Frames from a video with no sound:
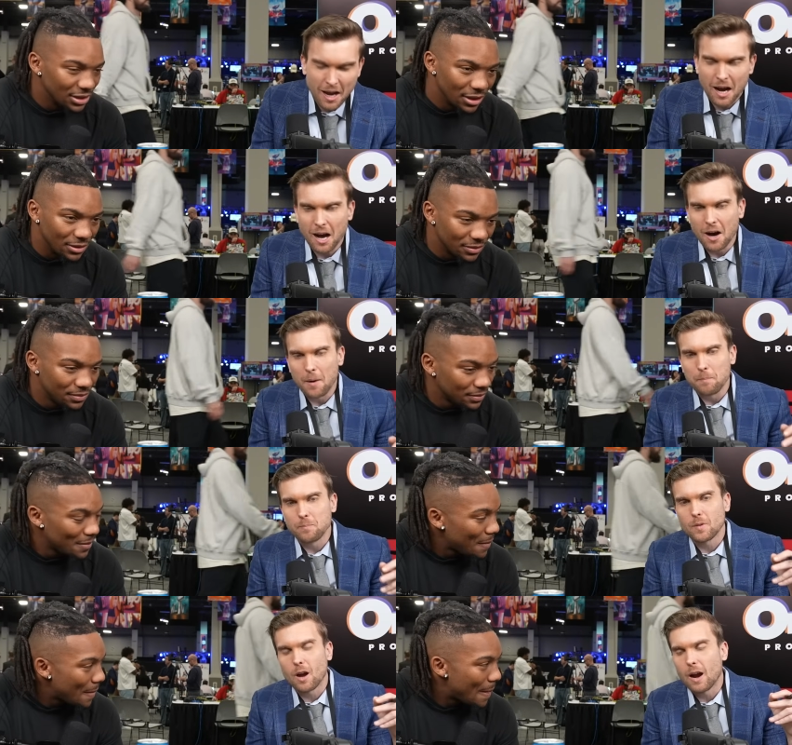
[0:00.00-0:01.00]
Speaker 1: sir. All
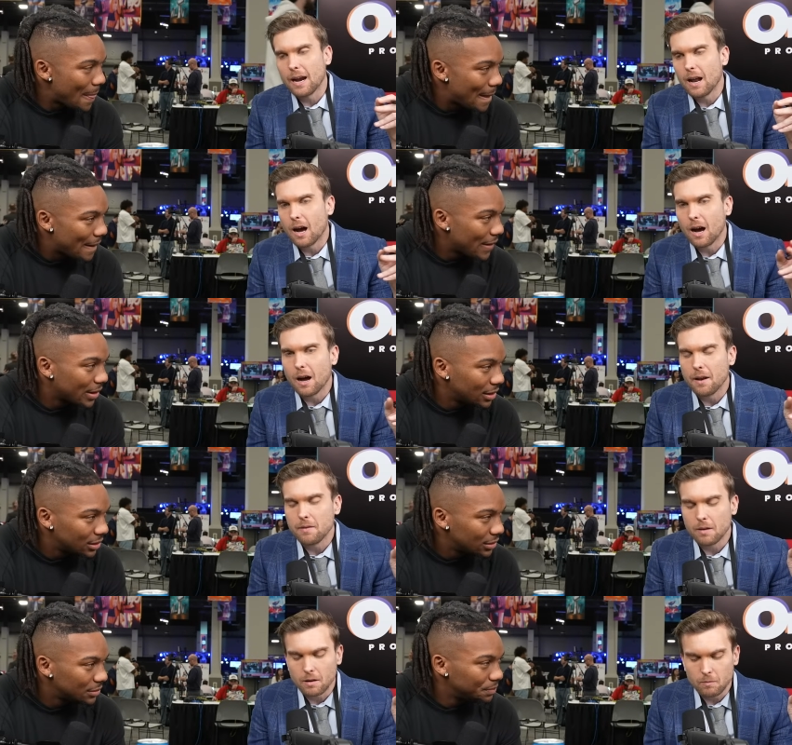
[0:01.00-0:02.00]
right.
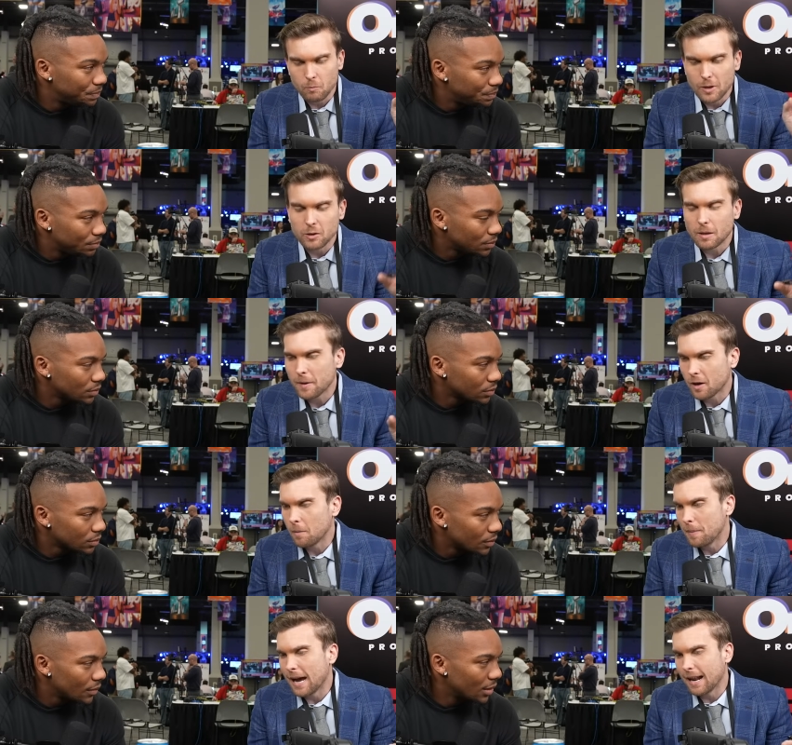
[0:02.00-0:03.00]
We do something called
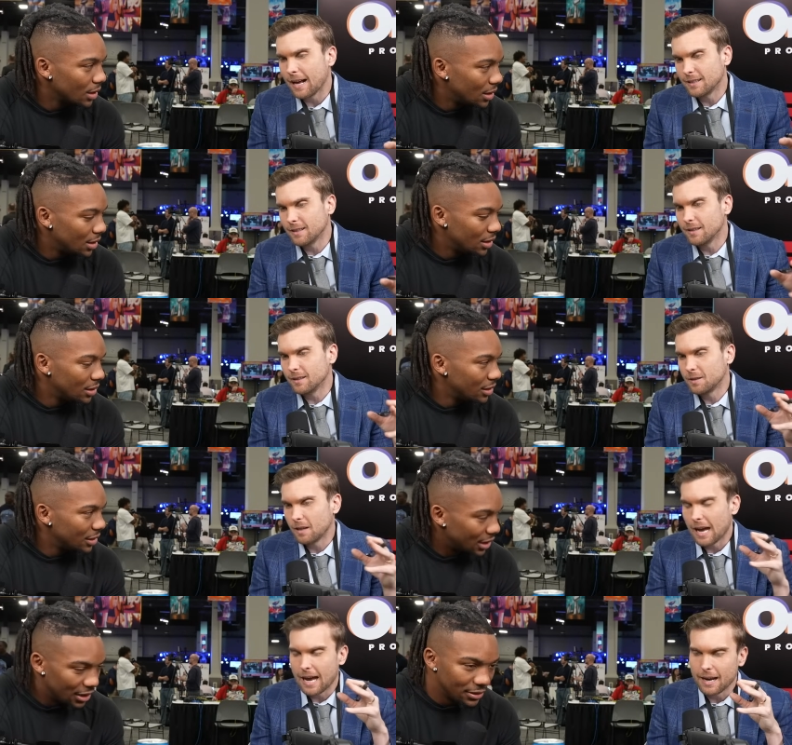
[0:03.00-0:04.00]
badasses,
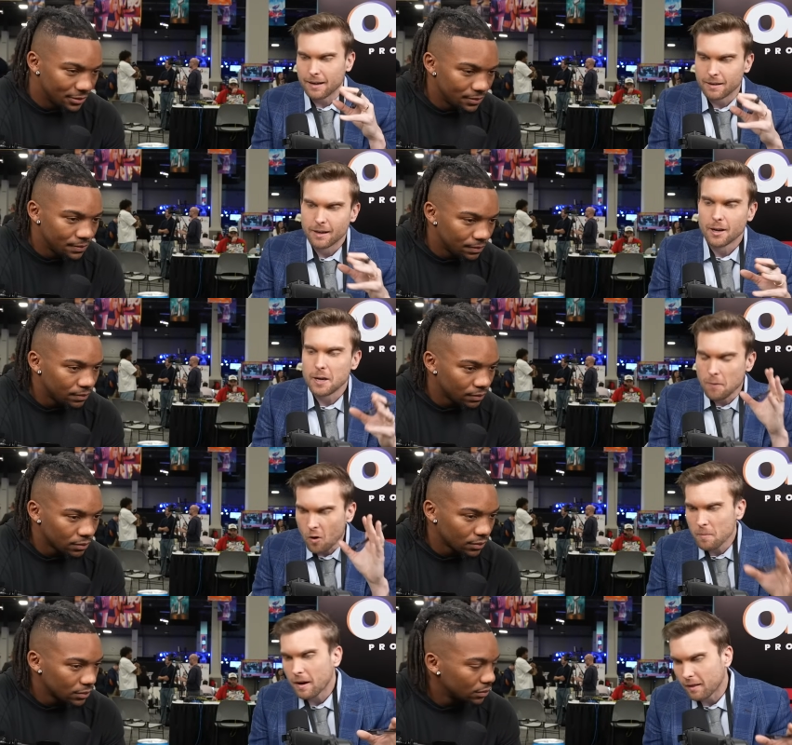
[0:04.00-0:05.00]
okay. And you've
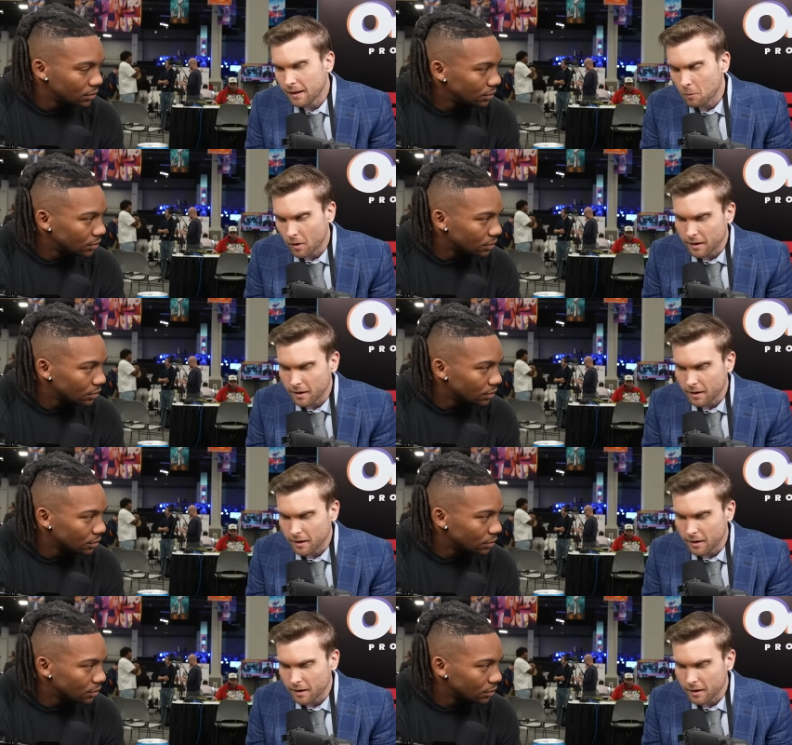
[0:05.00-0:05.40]
only been in the league 1